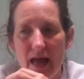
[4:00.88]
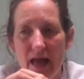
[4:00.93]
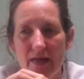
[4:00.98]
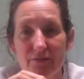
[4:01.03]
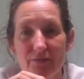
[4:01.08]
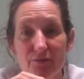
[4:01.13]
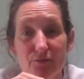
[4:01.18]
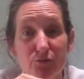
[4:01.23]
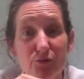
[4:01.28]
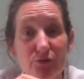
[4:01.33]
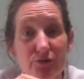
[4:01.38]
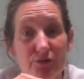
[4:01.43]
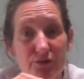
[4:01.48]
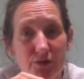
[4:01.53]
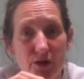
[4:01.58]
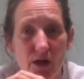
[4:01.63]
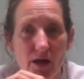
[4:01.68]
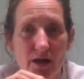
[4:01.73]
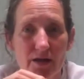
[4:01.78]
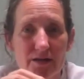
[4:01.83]
And the good
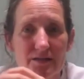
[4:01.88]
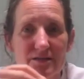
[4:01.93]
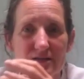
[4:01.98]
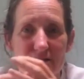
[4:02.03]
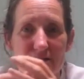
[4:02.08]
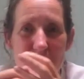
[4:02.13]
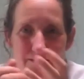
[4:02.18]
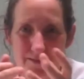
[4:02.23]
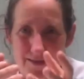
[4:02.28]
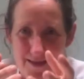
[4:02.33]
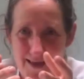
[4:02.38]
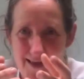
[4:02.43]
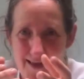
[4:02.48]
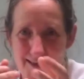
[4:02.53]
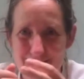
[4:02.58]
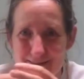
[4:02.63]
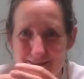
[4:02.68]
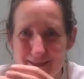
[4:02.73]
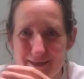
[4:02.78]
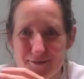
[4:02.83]
guys,
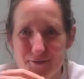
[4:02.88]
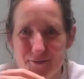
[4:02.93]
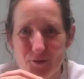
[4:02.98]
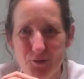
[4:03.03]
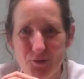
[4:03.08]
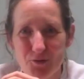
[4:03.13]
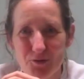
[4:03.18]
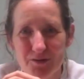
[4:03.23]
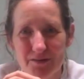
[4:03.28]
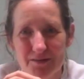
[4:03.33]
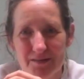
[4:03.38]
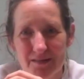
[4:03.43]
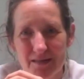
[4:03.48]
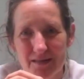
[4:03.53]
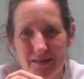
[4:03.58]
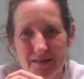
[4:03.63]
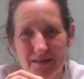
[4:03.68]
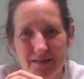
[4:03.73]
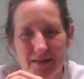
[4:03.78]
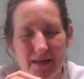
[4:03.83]
as they're called,
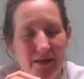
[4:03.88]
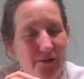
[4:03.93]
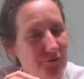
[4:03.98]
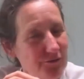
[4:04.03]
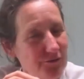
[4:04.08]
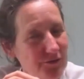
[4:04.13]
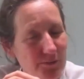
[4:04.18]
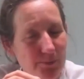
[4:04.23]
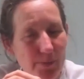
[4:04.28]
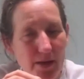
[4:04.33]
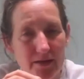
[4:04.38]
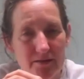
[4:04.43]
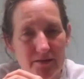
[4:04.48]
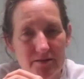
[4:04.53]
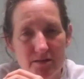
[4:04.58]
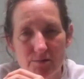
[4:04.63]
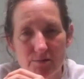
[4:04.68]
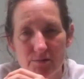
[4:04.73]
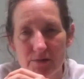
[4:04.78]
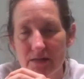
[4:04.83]
healthy
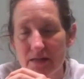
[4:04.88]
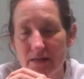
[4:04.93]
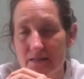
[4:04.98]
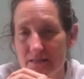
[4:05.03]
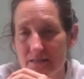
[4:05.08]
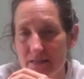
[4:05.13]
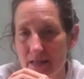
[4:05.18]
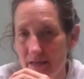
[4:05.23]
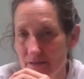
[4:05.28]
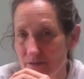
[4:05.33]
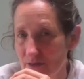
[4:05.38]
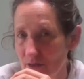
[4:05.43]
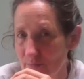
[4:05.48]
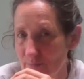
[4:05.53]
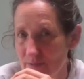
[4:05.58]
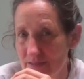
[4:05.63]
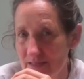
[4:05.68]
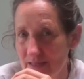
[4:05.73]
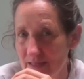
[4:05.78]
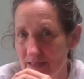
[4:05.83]
bacteria, is
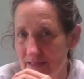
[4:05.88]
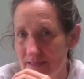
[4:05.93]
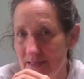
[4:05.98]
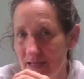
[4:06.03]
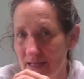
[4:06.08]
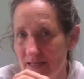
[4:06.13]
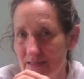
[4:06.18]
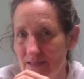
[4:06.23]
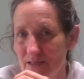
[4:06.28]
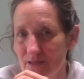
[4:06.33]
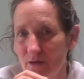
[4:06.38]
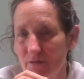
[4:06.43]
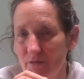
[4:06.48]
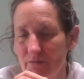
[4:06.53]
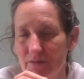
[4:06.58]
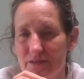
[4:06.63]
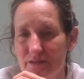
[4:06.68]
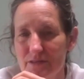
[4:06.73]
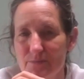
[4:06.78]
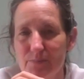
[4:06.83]
Lactobacillus
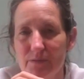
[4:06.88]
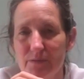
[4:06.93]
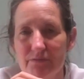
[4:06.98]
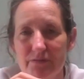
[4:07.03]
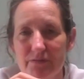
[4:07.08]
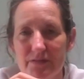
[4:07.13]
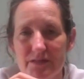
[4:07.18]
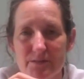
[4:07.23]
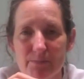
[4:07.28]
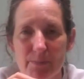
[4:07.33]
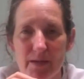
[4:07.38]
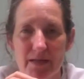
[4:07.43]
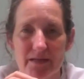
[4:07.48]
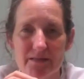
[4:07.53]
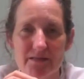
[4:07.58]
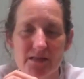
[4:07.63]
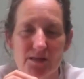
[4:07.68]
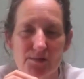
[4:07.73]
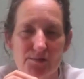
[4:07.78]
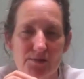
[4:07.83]
acidophilus bifidus
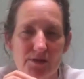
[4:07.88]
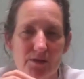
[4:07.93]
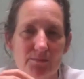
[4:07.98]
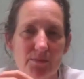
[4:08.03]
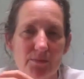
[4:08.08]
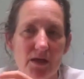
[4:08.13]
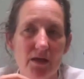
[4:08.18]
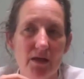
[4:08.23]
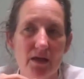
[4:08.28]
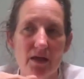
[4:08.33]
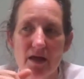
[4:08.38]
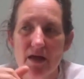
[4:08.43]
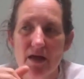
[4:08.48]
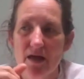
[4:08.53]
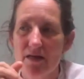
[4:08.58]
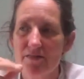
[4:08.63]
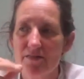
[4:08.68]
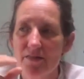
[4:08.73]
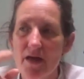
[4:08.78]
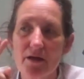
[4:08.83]
bacterium.
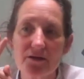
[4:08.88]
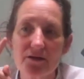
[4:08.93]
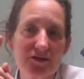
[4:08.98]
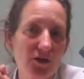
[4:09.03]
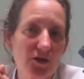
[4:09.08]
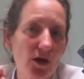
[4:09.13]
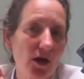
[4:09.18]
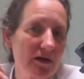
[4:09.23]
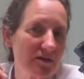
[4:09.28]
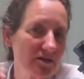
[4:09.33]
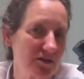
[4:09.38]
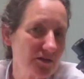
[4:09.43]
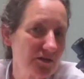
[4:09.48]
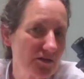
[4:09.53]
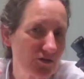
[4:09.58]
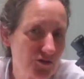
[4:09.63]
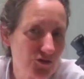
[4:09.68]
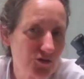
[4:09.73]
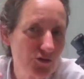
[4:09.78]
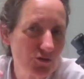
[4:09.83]
Those guys are
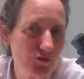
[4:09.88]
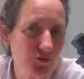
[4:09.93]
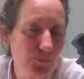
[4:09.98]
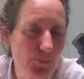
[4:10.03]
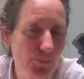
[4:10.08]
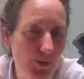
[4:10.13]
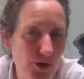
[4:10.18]
the 2